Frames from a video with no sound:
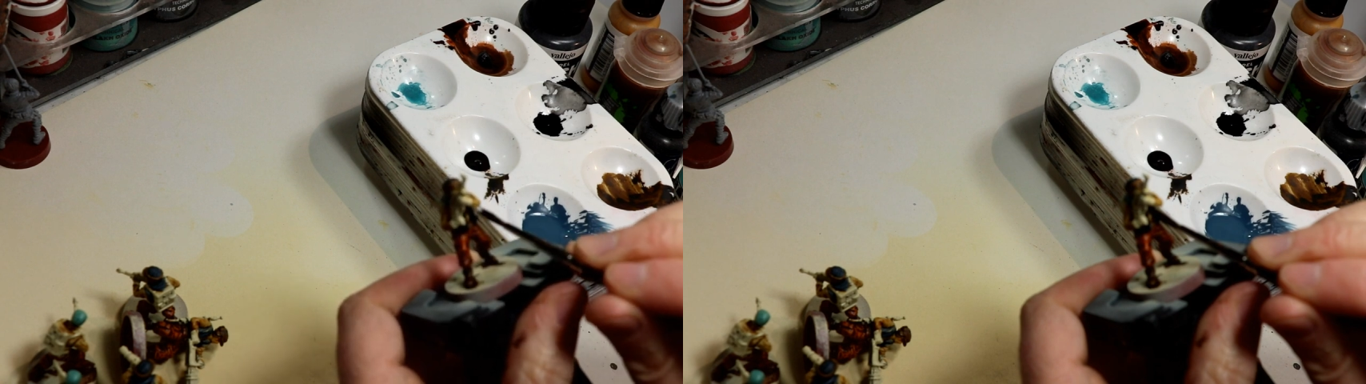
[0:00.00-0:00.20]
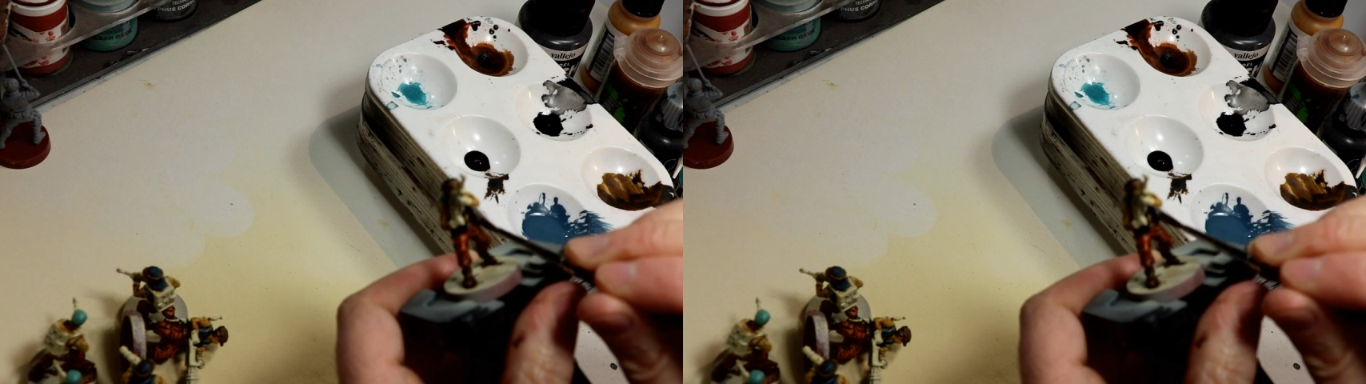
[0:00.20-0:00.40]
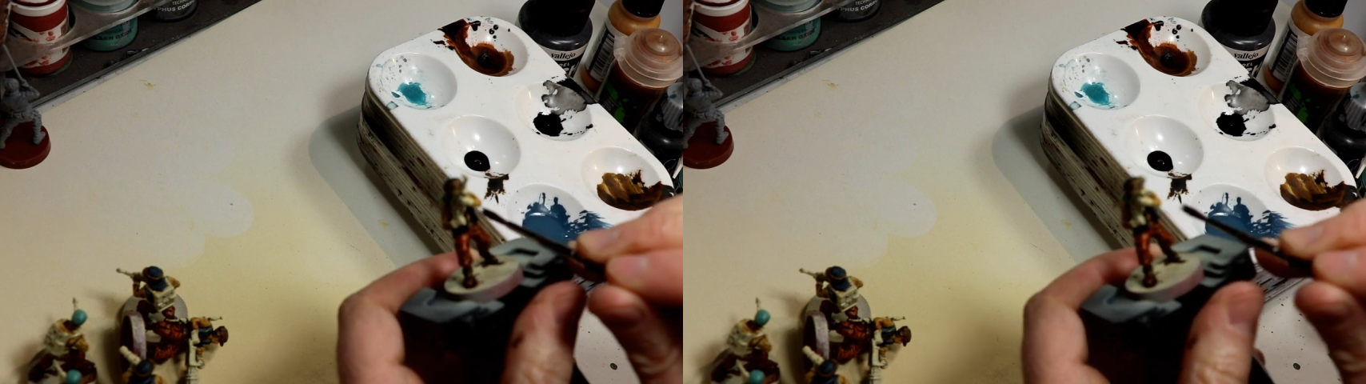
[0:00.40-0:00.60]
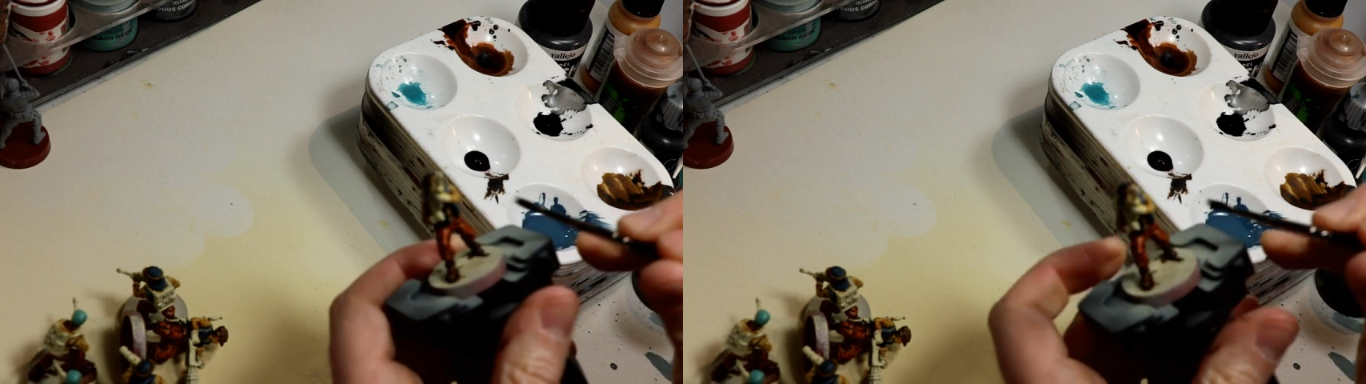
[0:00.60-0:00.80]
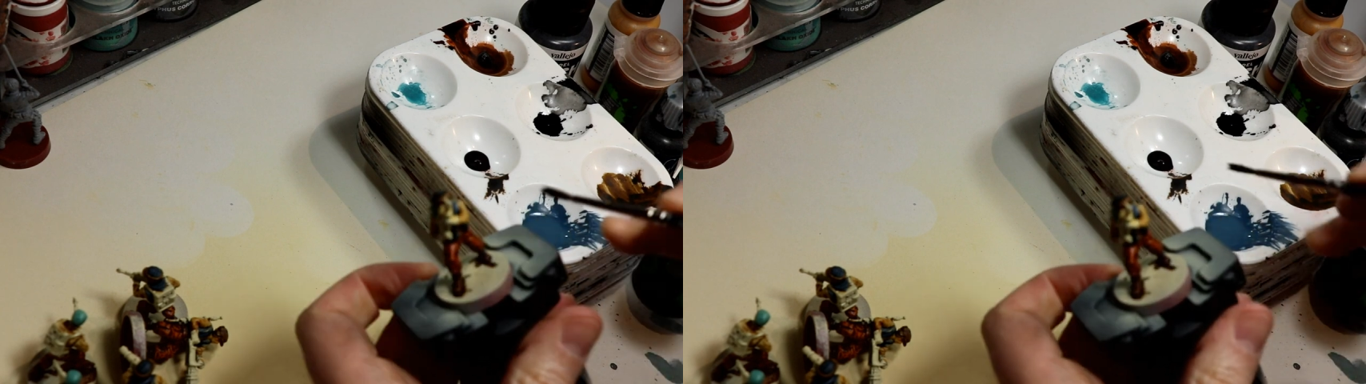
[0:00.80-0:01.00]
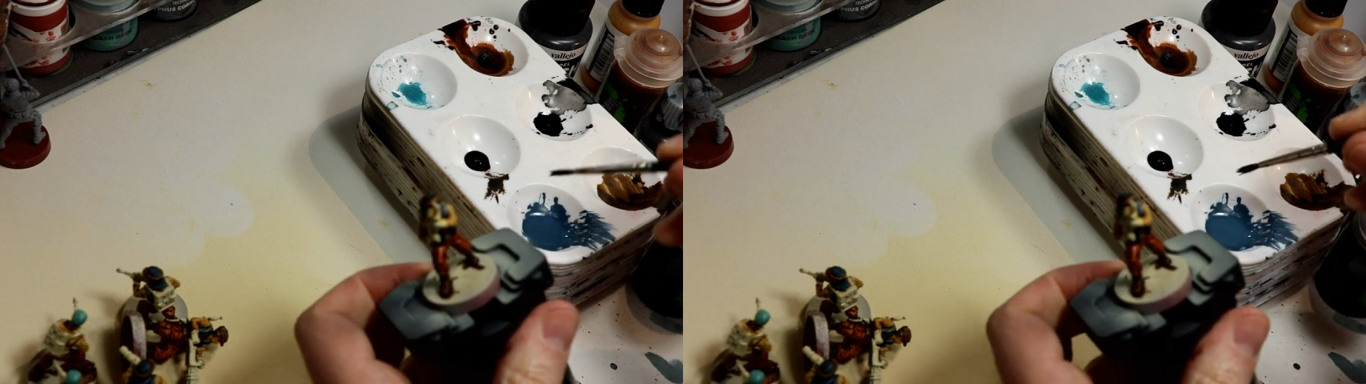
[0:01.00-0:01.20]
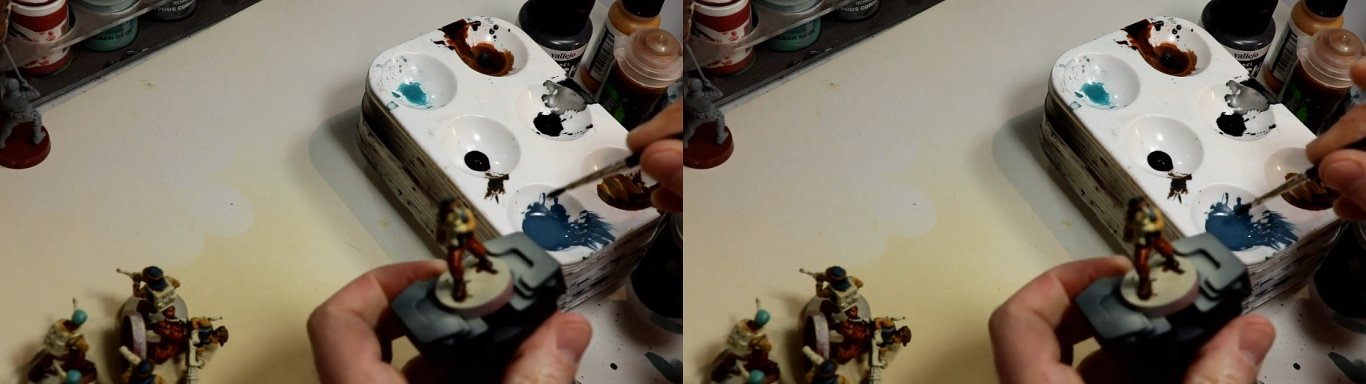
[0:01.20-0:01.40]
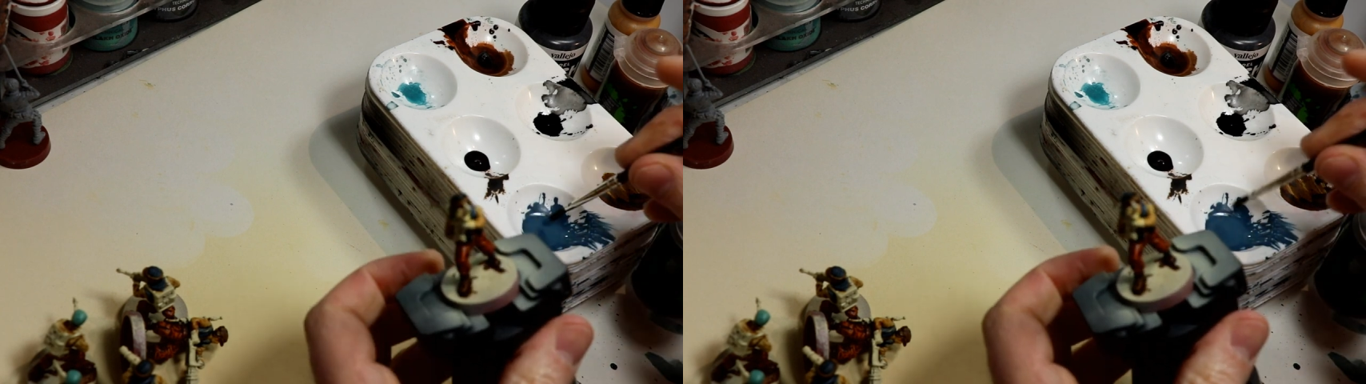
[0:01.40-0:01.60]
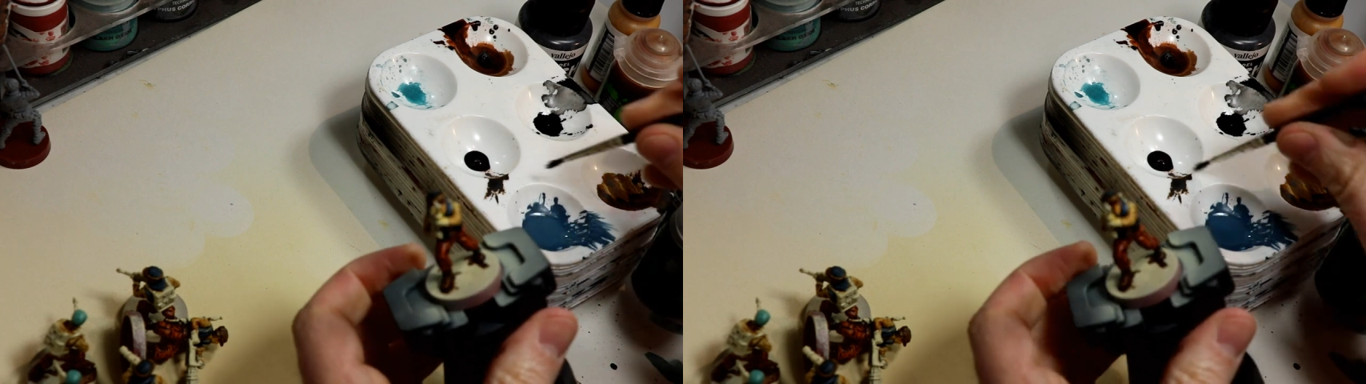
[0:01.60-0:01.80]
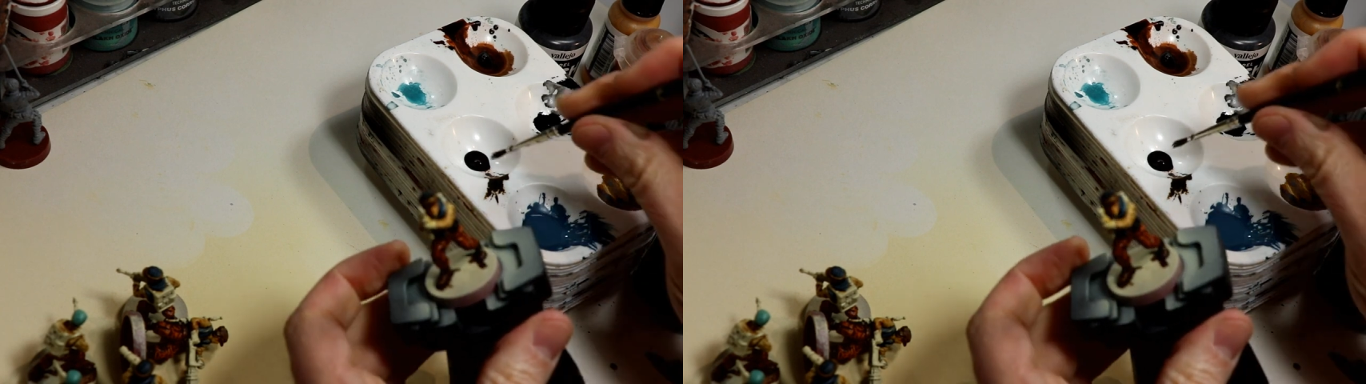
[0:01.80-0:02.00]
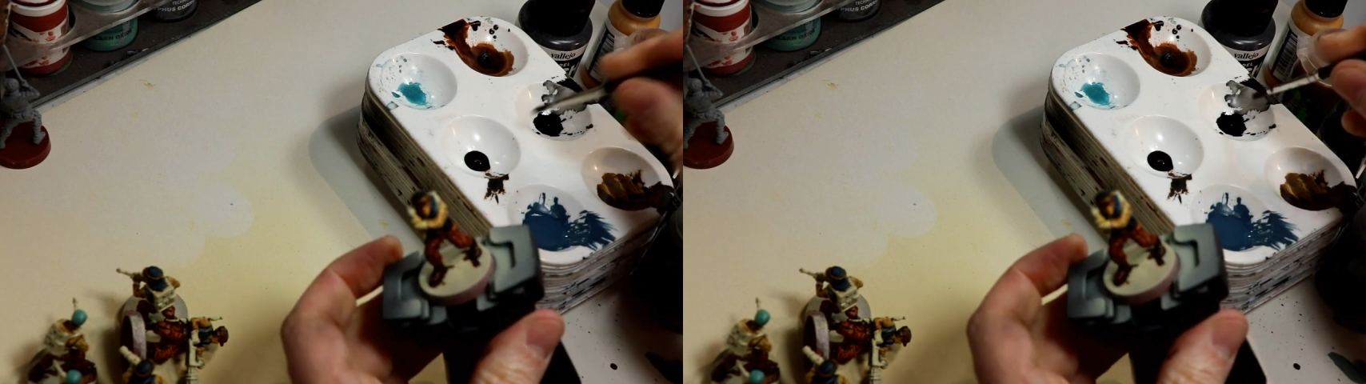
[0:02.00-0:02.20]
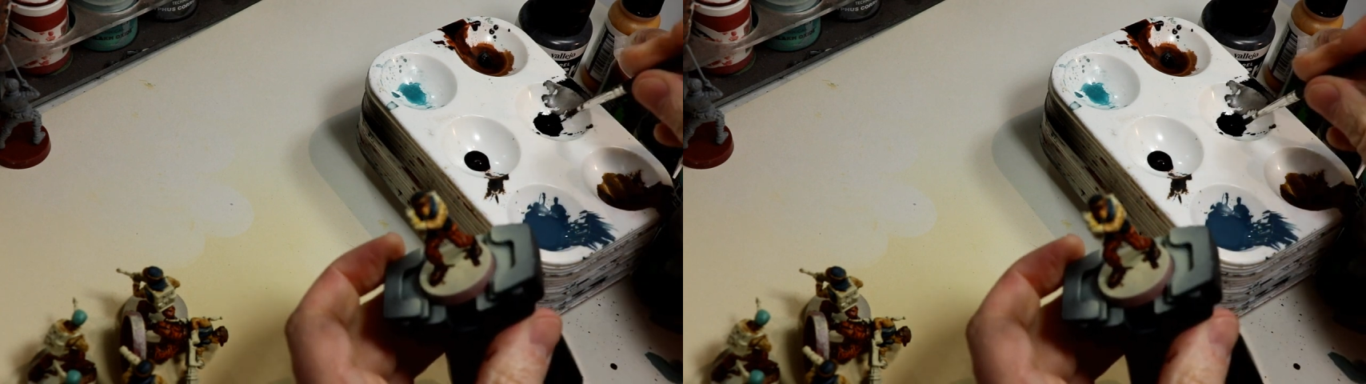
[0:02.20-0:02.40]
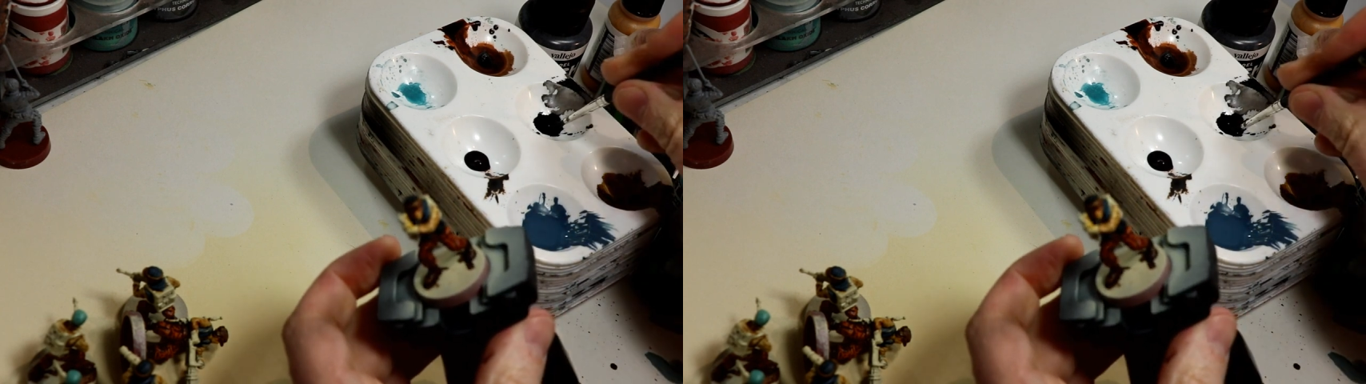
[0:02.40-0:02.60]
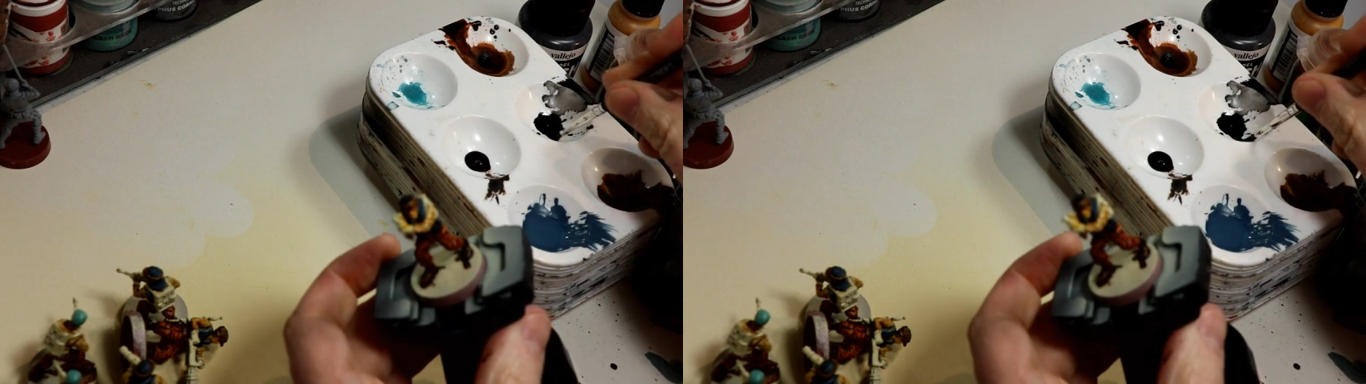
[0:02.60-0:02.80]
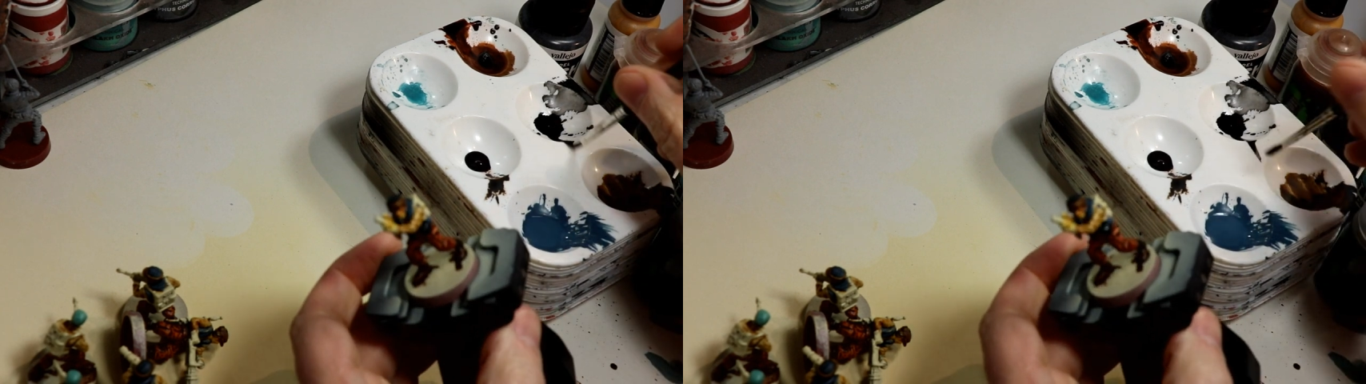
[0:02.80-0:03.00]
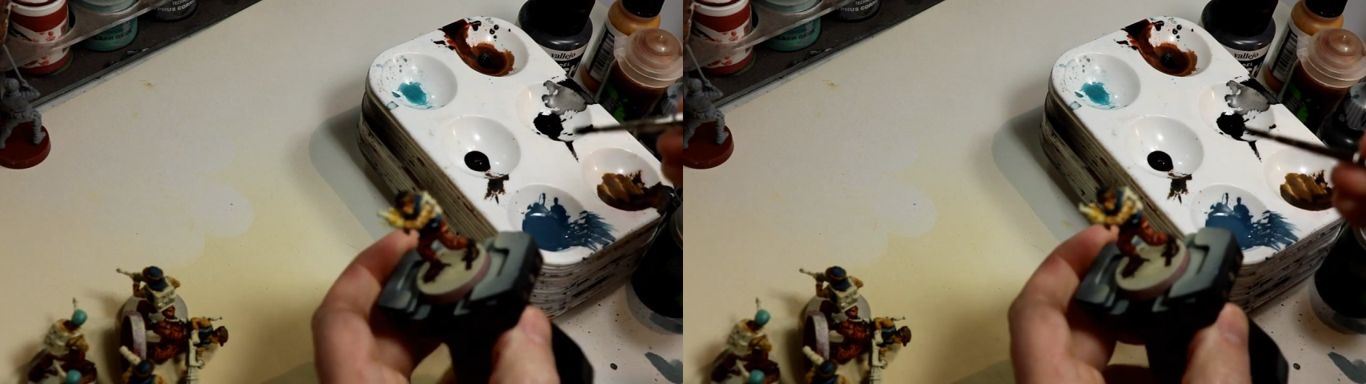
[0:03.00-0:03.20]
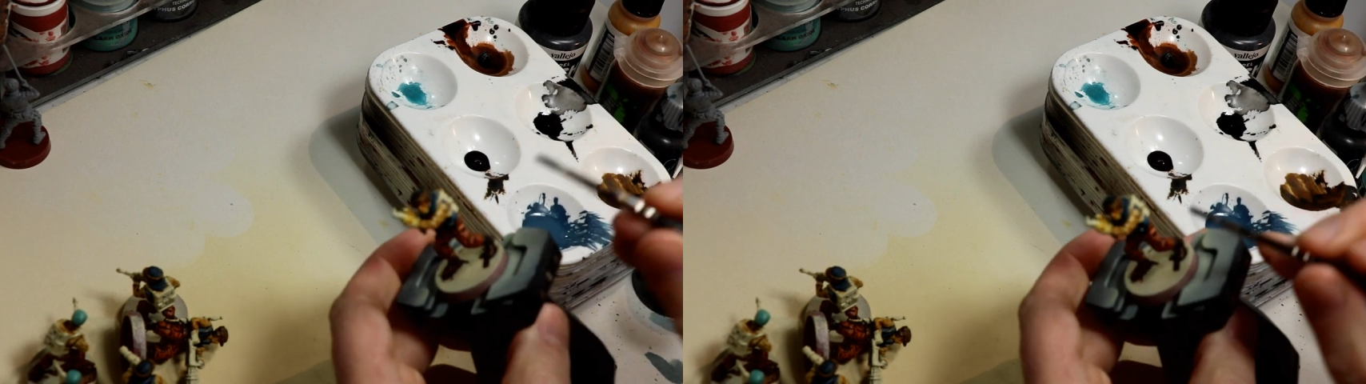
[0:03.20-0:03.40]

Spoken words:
(no speaker visible)